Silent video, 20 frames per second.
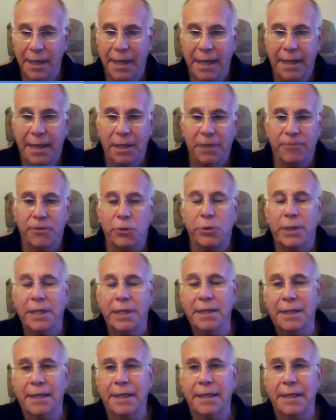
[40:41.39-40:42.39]
And if you
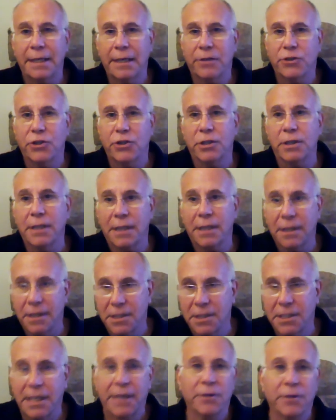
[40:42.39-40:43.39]
get the connection, then the
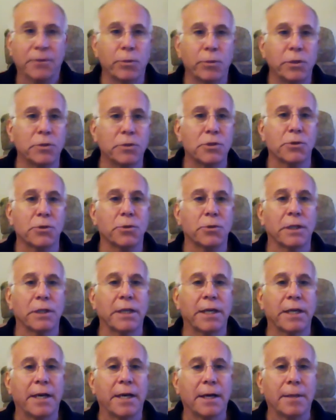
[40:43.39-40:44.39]
sale will
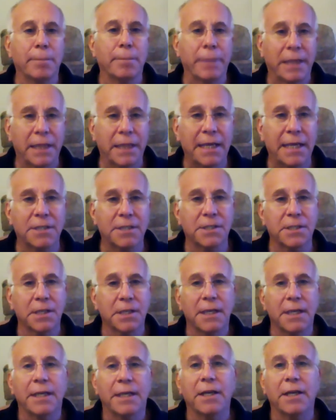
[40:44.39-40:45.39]
certainly come, and that's,
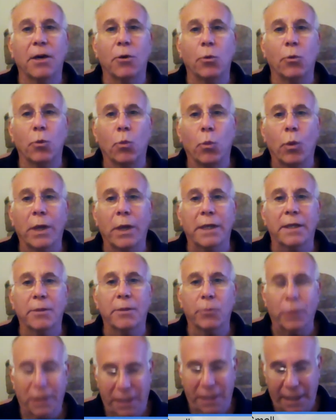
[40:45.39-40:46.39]
you know, what
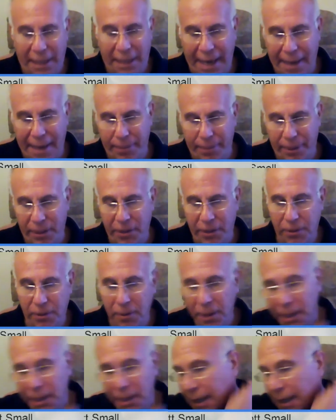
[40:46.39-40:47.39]
can happen here.
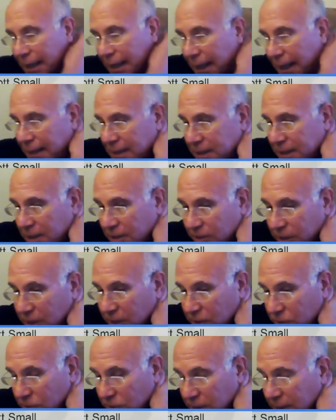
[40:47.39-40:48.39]
And, you know, the
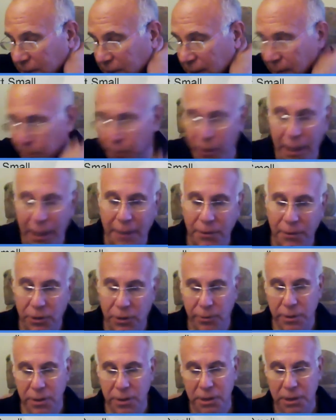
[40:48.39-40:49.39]
other thing that he put out
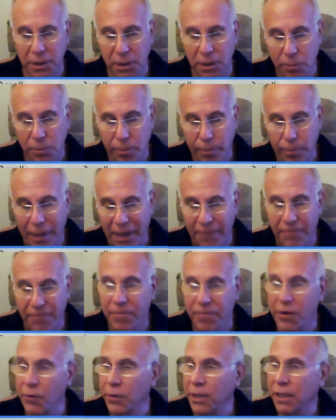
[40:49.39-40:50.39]
there is, you know, make a
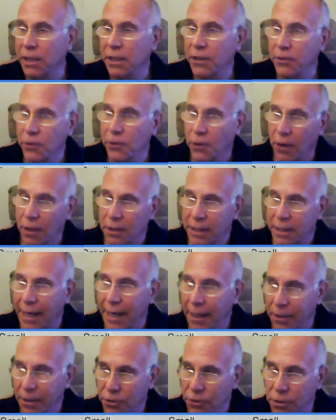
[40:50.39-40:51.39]
very clear call to
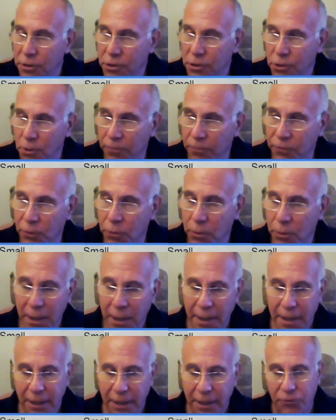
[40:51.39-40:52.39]
action. So if
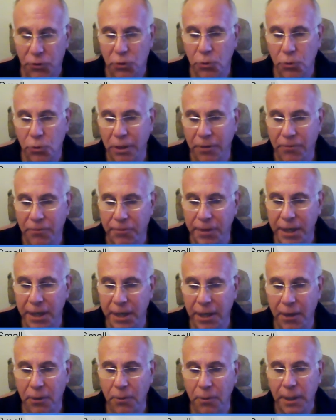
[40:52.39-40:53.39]
you're doing a
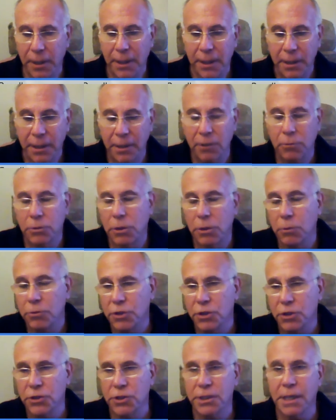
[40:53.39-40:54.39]
video, you know, don't
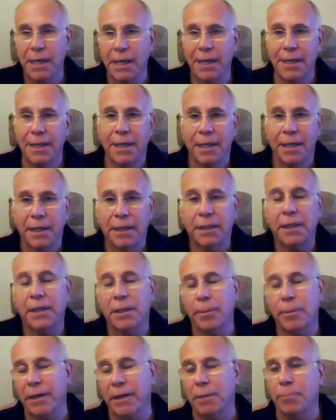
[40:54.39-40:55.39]
just say click
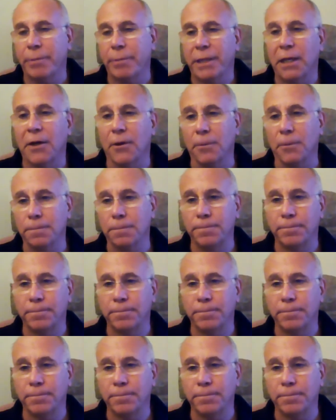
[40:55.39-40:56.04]
the button below.